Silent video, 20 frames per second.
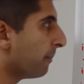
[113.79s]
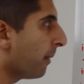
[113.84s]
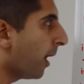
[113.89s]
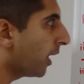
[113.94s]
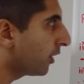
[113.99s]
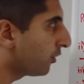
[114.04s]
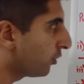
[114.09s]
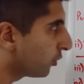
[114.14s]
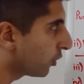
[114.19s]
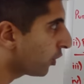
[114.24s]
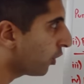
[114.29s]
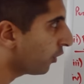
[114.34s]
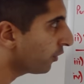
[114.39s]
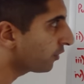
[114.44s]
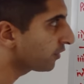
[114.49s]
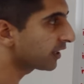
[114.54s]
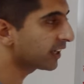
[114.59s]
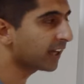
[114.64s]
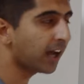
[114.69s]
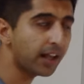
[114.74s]
And marginal
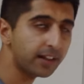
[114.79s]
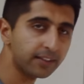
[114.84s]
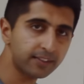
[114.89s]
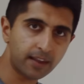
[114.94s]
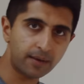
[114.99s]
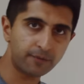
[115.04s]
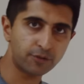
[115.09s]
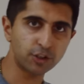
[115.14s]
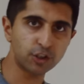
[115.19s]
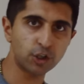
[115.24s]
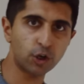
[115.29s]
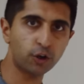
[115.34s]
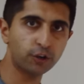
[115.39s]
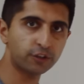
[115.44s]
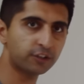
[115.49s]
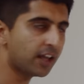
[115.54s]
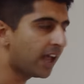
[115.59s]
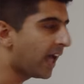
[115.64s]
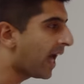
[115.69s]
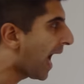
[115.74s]
cost cuts average
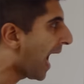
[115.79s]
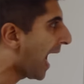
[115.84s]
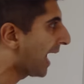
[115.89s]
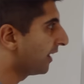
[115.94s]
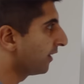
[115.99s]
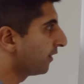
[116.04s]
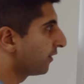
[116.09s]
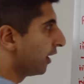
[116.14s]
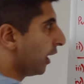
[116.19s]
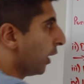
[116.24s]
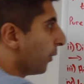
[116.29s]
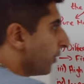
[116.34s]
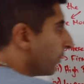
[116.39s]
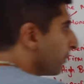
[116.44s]
cost at its